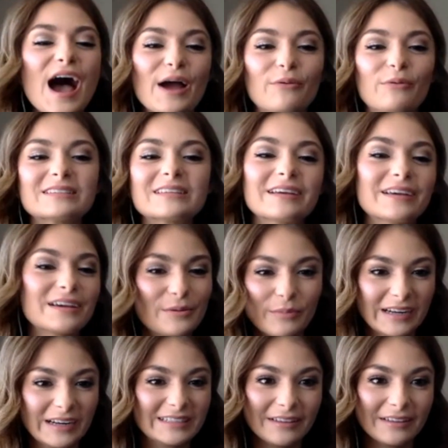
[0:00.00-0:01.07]
I wasn't going to
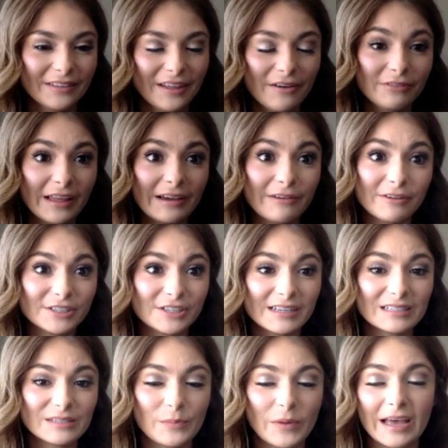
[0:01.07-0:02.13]
break down love
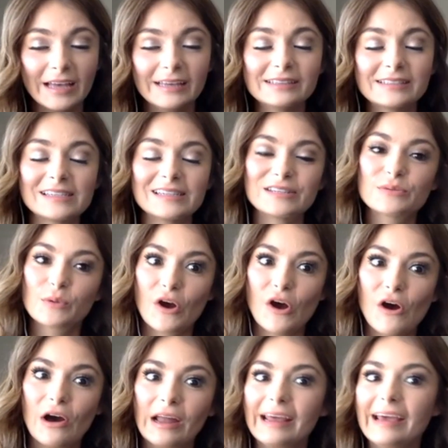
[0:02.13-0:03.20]
languages, but since we're
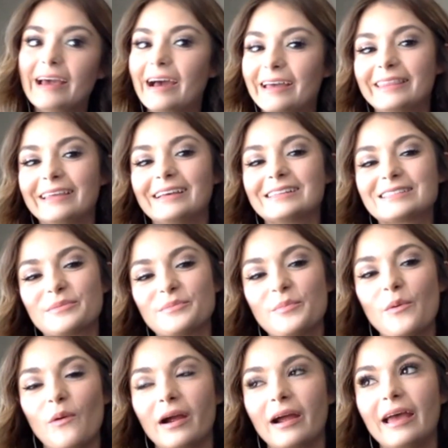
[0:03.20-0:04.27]
on it, I think it's
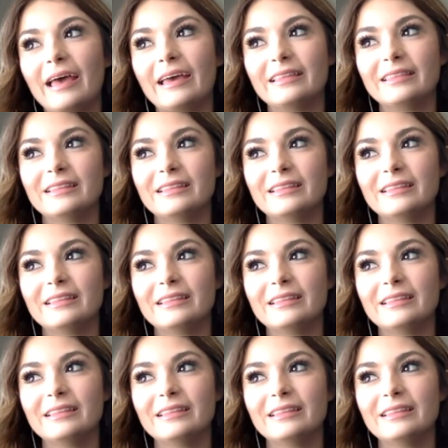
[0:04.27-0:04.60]
important.